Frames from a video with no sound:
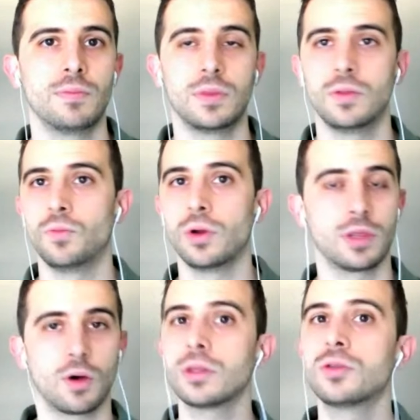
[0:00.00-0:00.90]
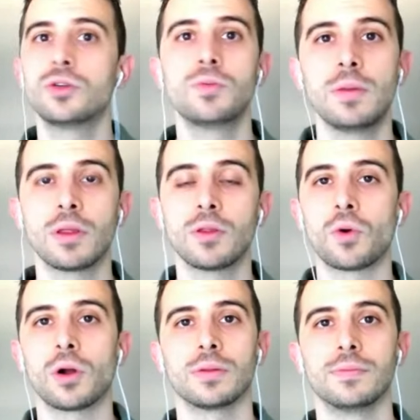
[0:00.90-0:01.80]
we were the only 2 people in the
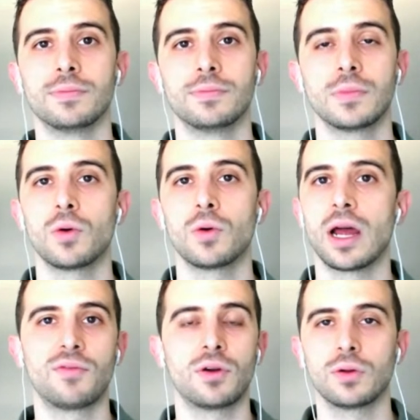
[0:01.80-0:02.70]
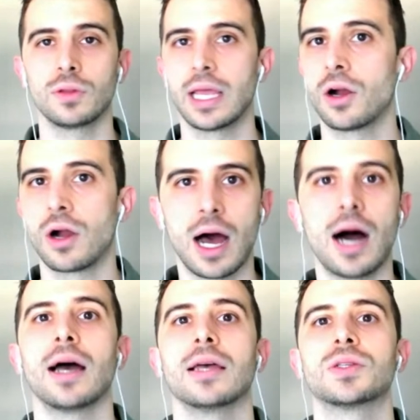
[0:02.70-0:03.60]
world who had ever laid our
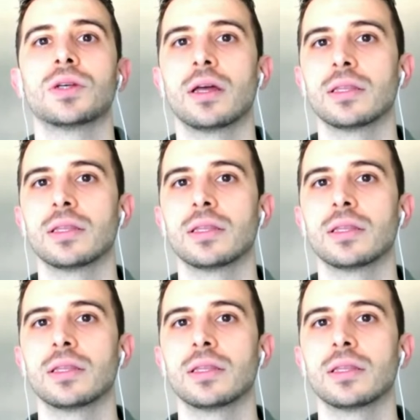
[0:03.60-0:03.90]
eyes on this